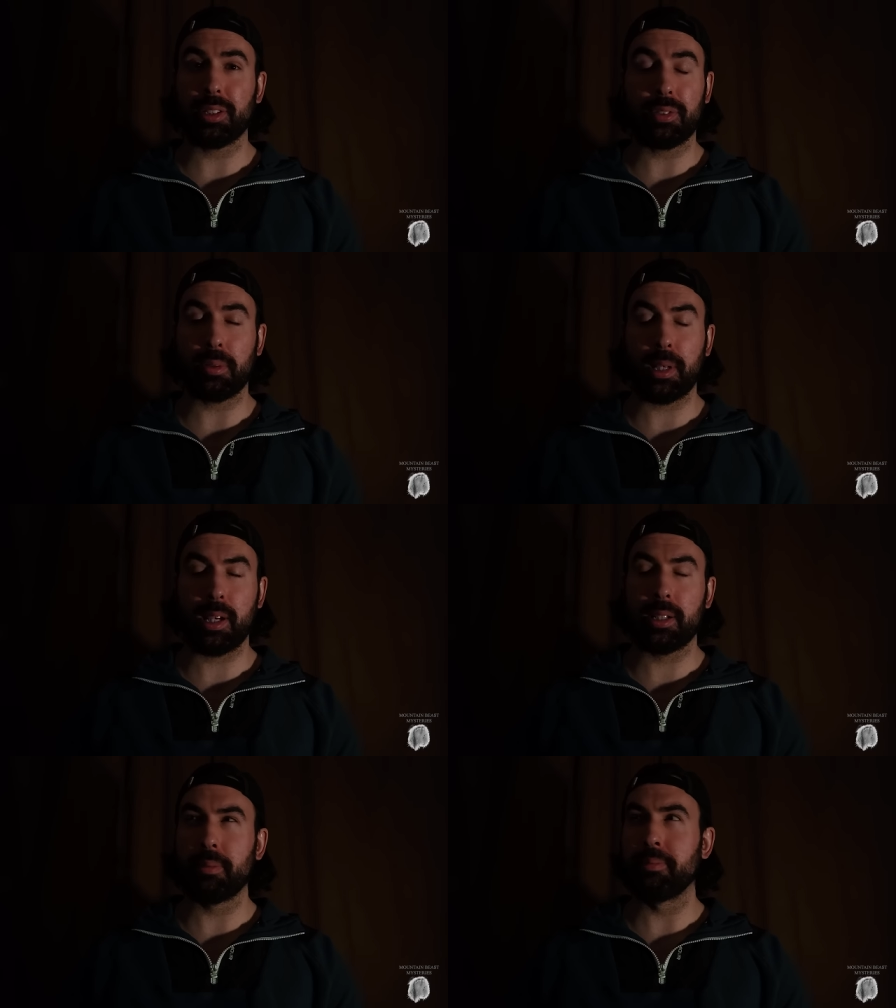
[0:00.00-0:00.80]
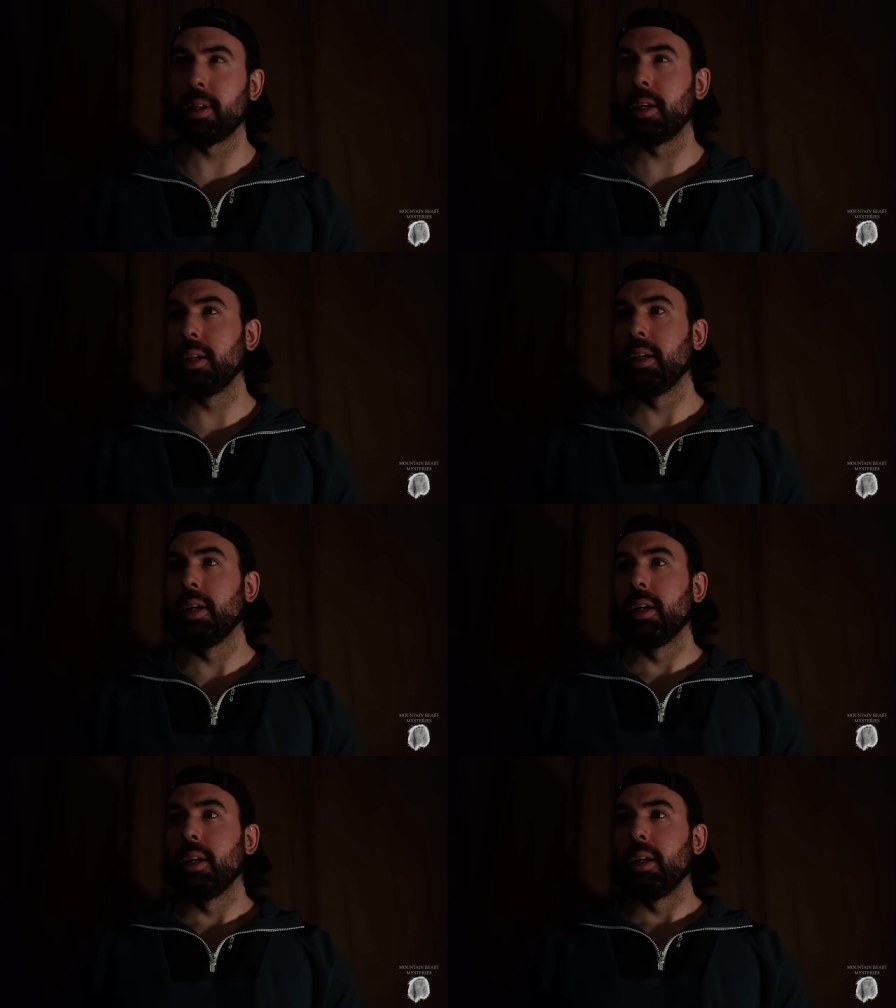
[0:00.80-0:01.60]
of some kind.
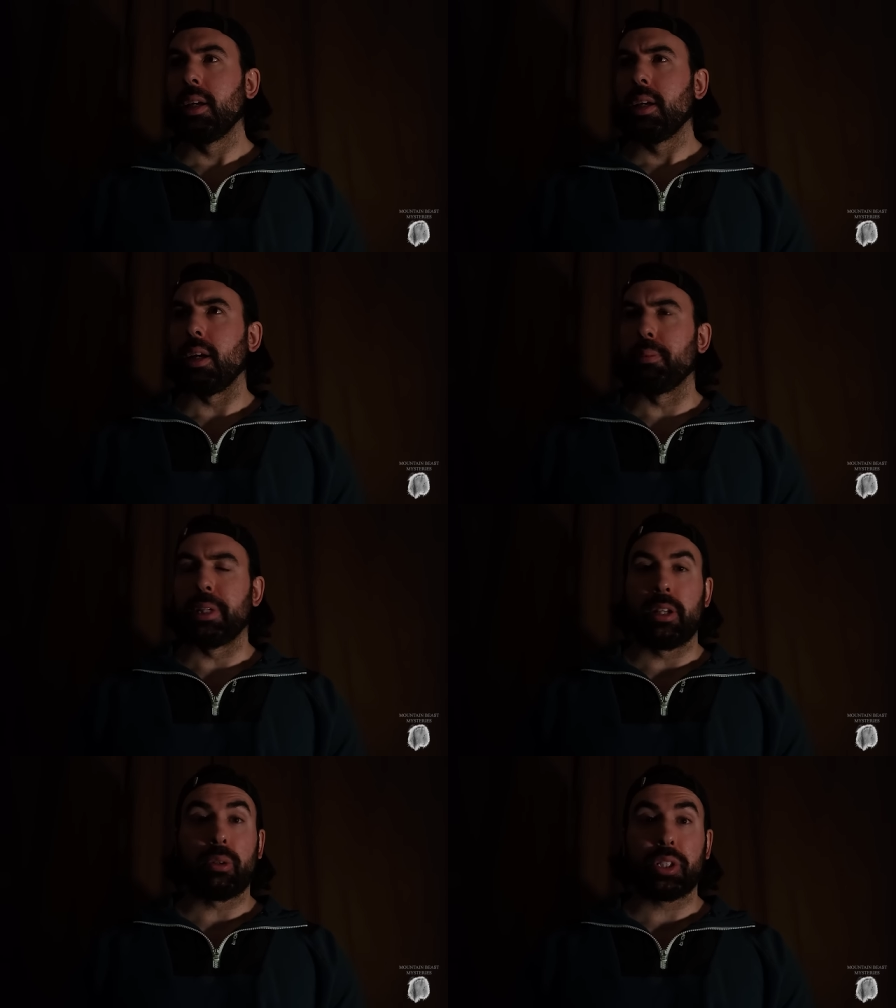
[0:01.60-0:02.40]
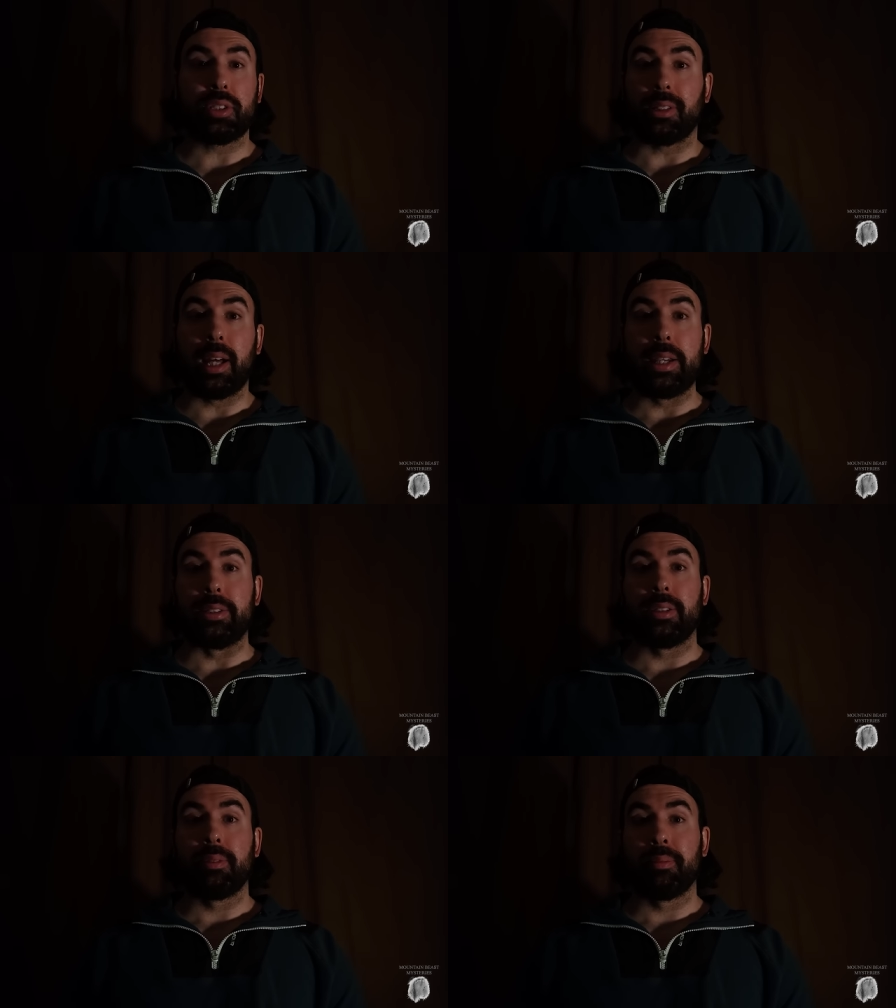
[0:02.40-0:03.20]
Uh, but he notices a light.